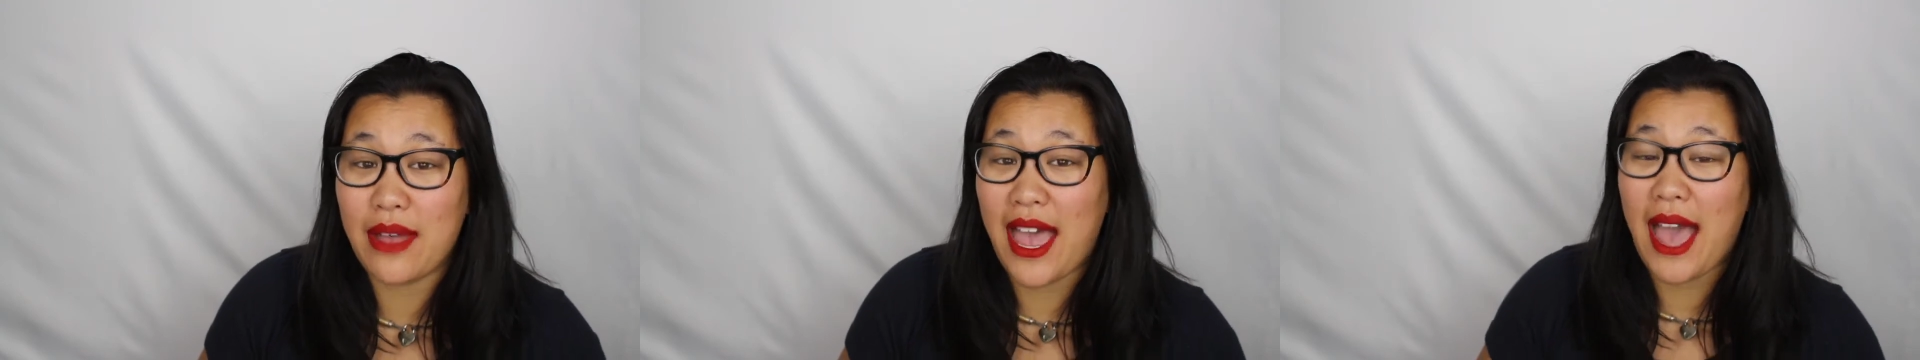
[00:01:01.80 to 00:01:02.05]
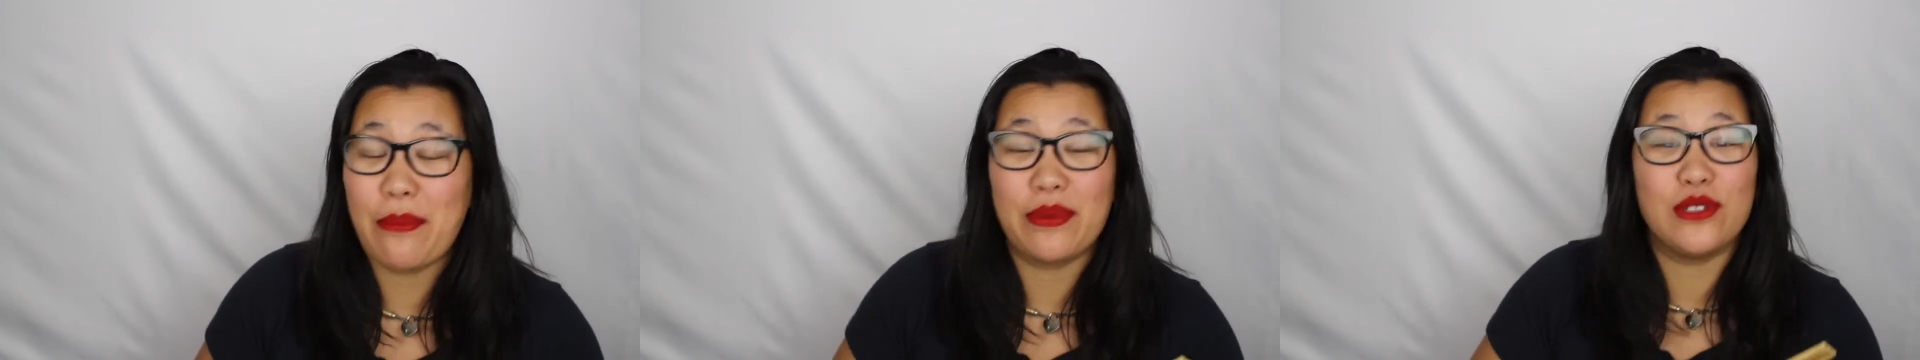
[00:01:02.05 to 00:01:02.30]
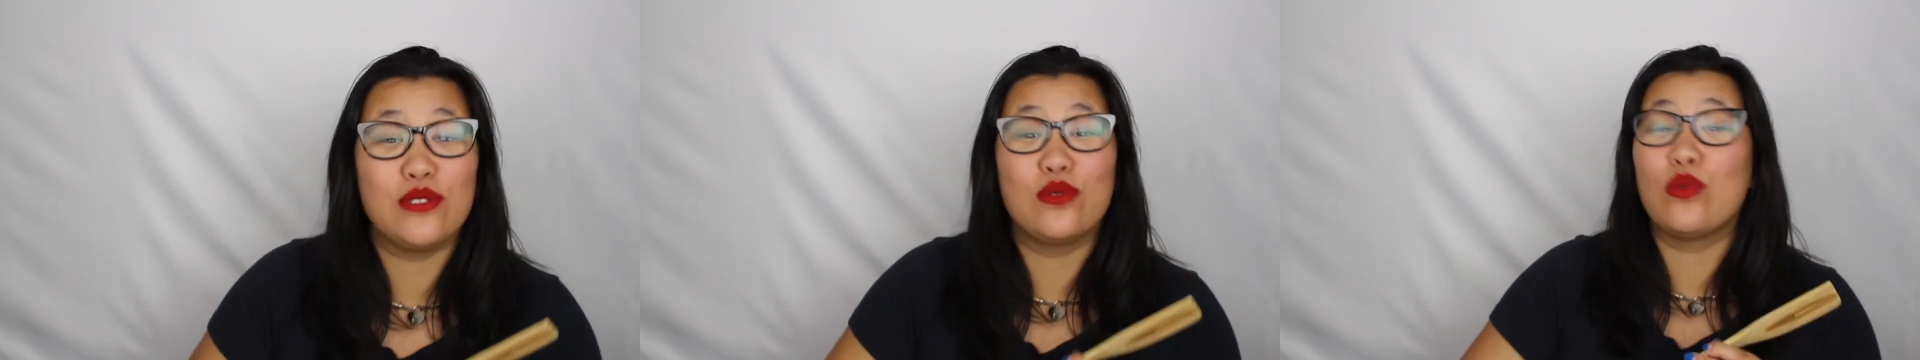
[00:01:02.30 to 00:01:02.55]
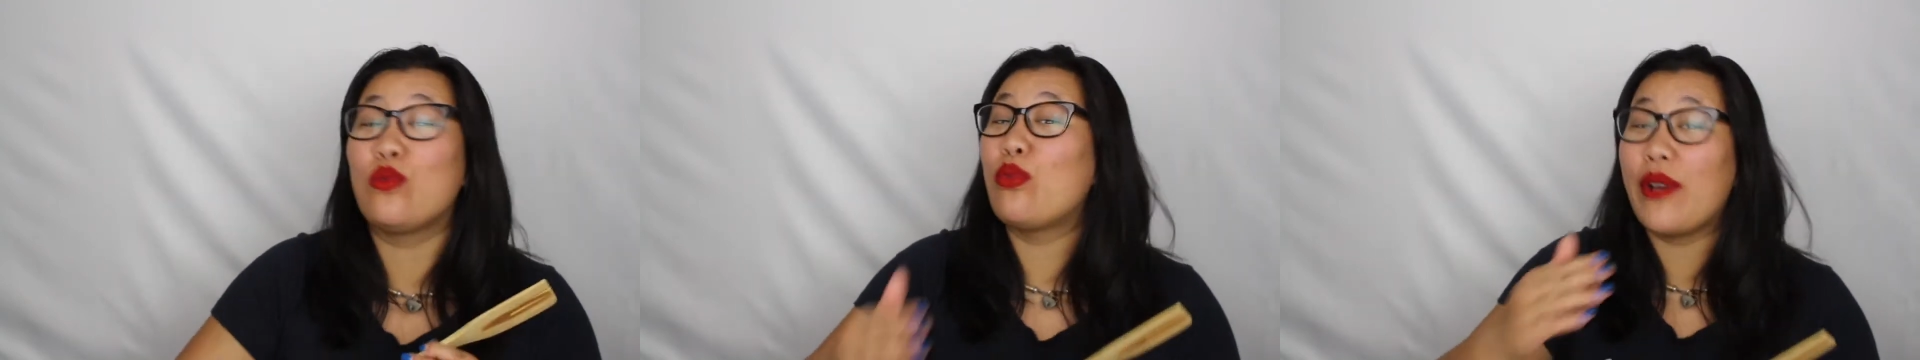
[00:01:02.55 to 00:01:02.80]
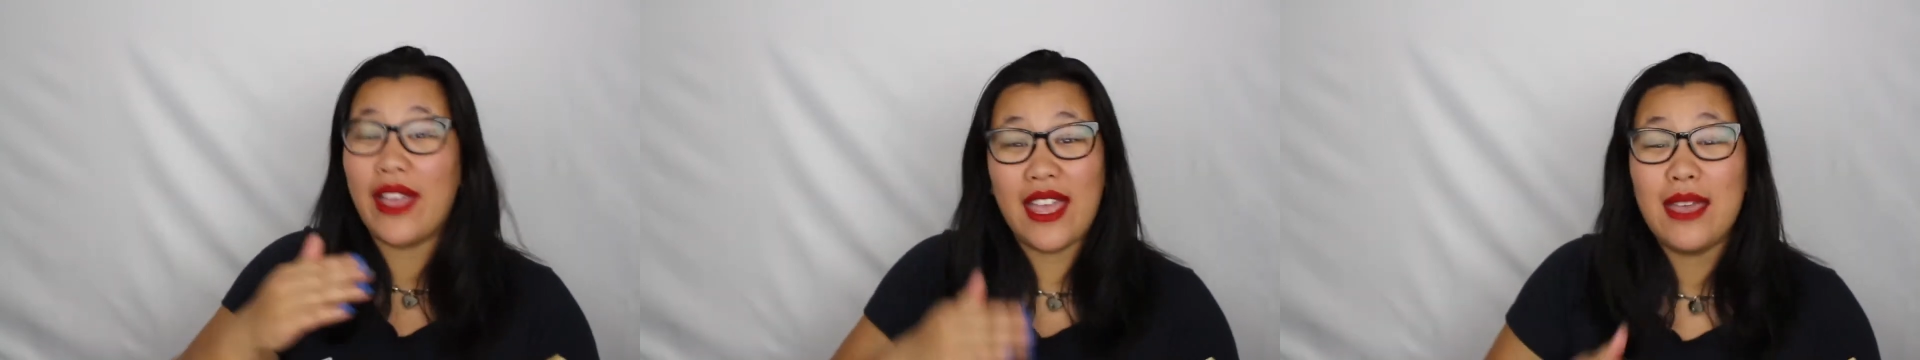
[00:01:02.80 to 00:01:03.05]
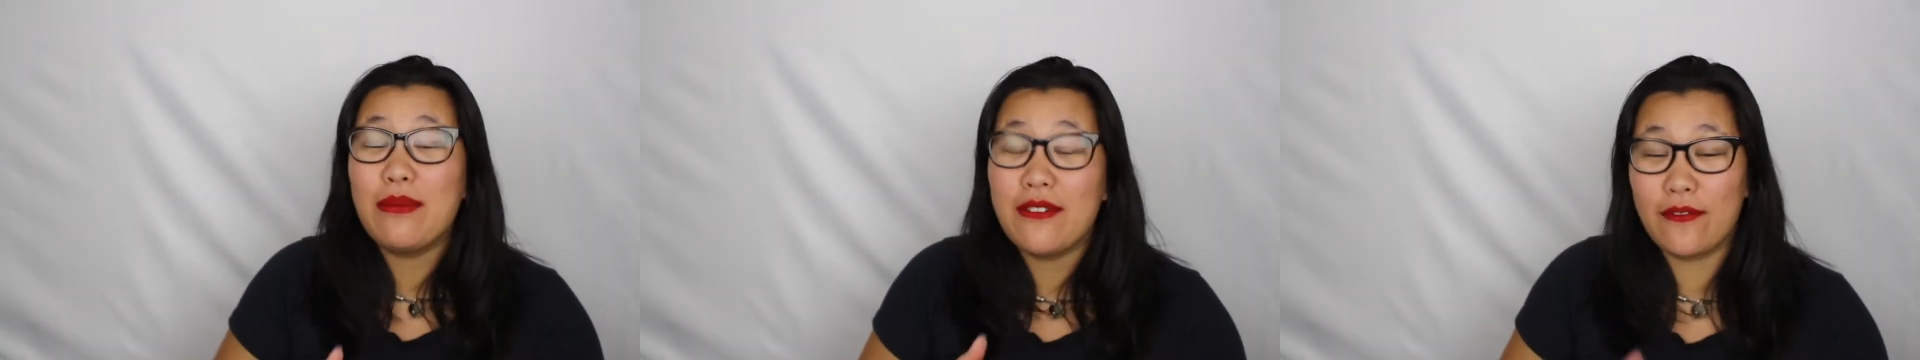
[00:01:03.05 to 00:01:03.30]
happens
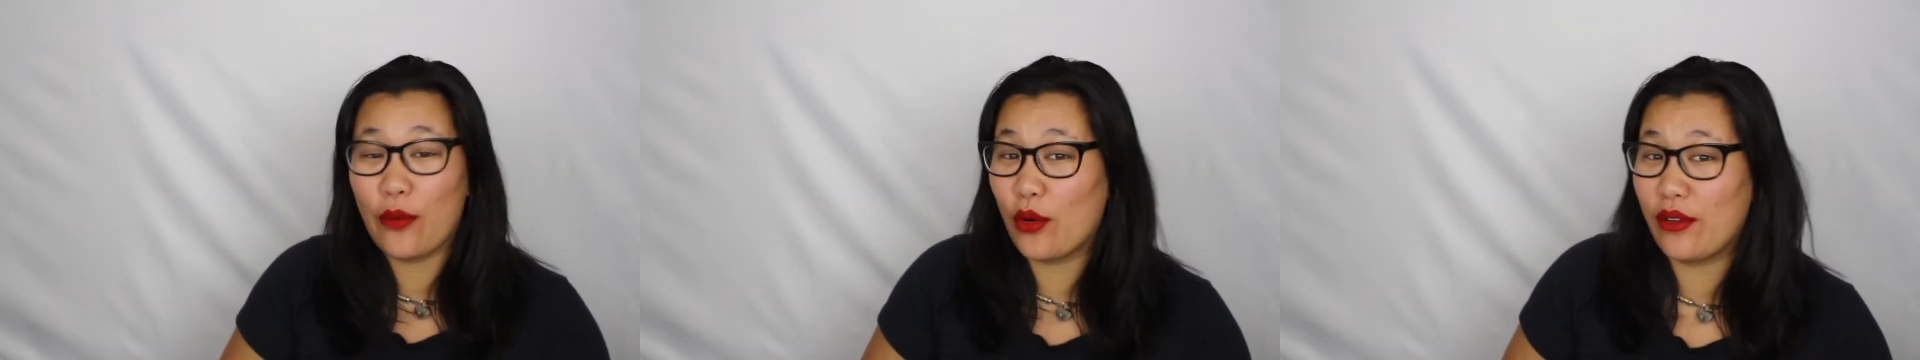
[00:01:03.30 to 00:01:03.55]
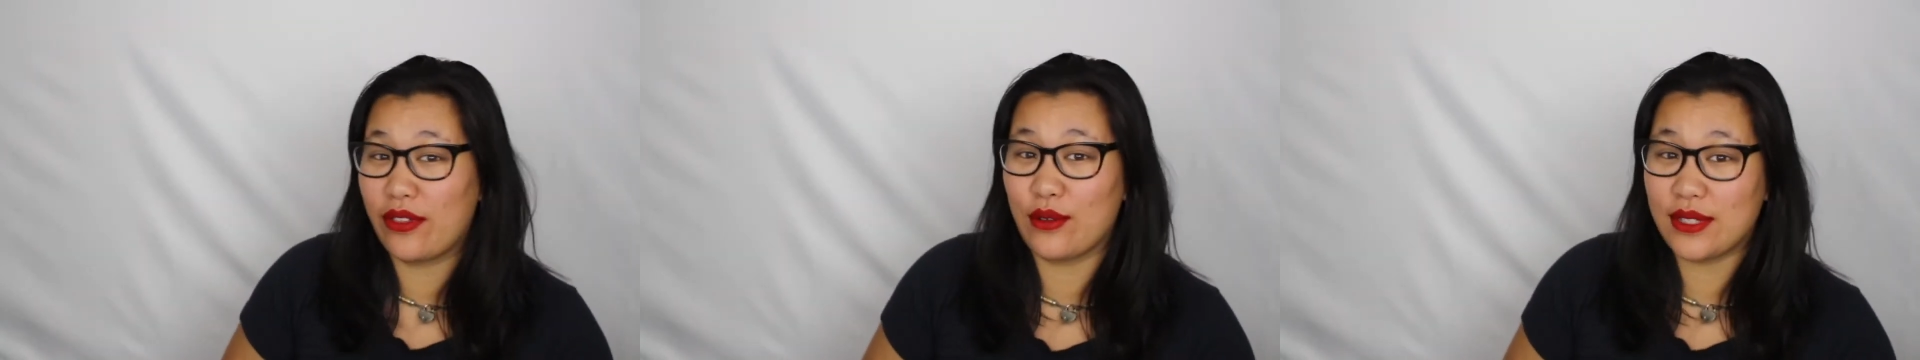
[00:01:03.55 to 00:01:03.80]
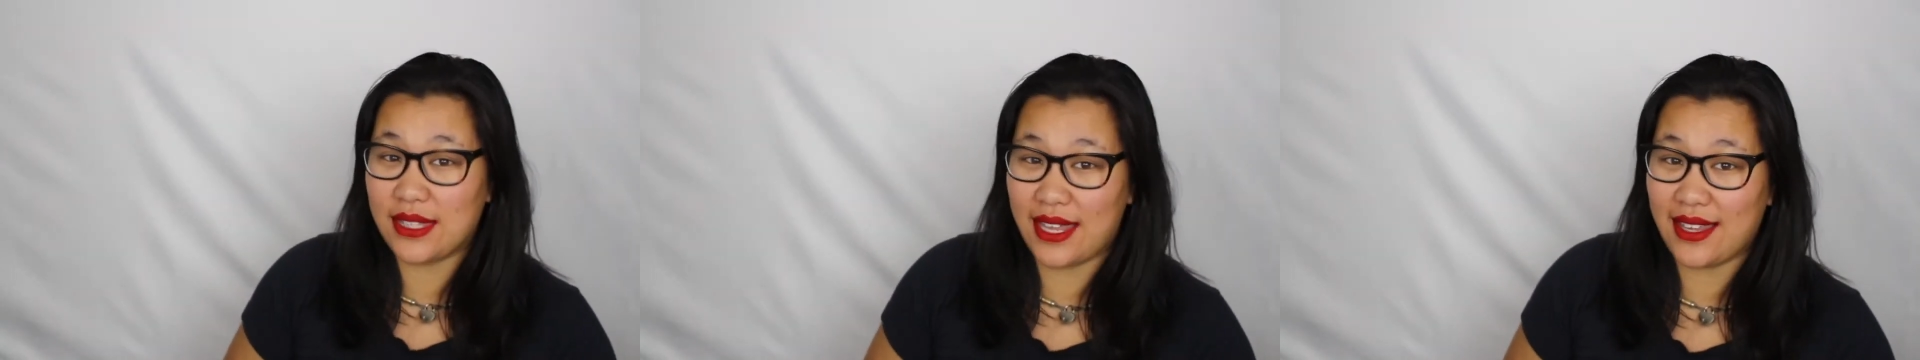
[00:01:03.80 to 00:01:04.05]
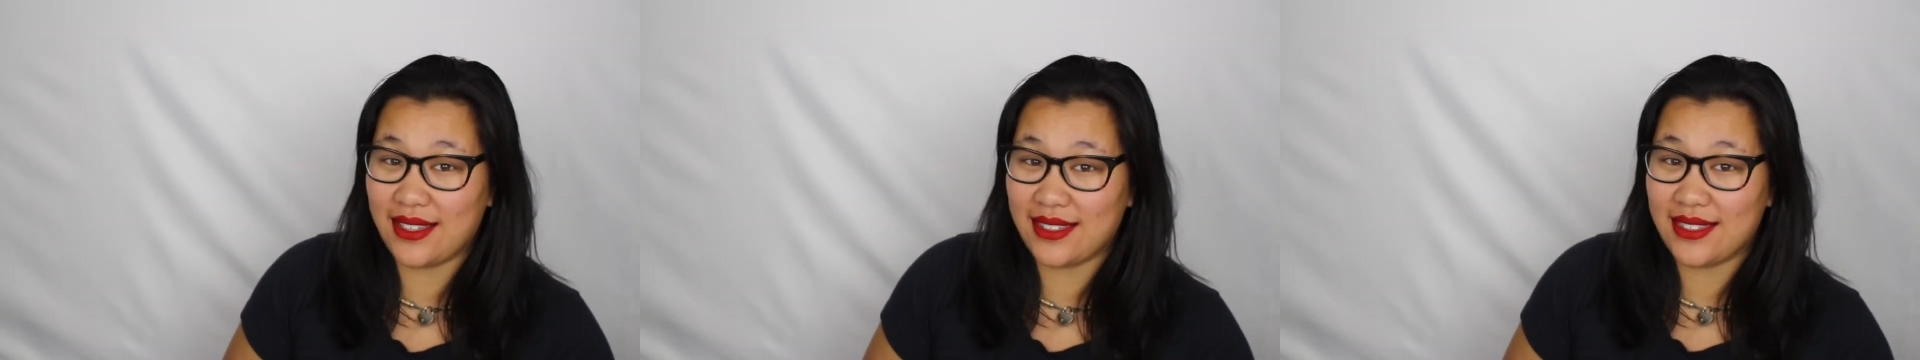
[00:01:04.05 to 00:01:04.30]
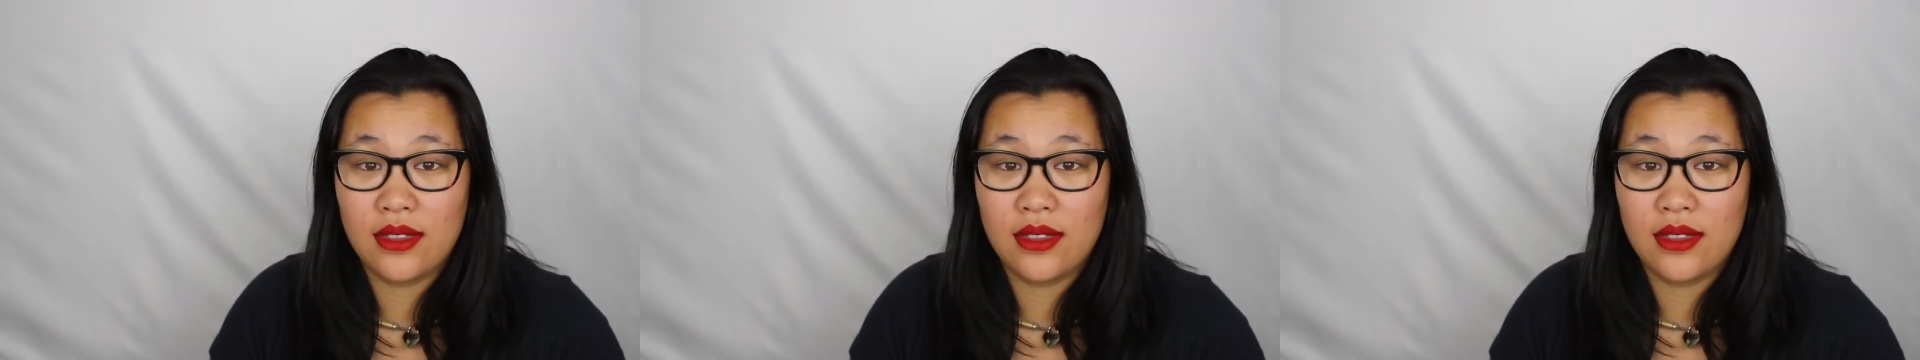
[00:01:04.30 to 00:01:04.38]
way before those things.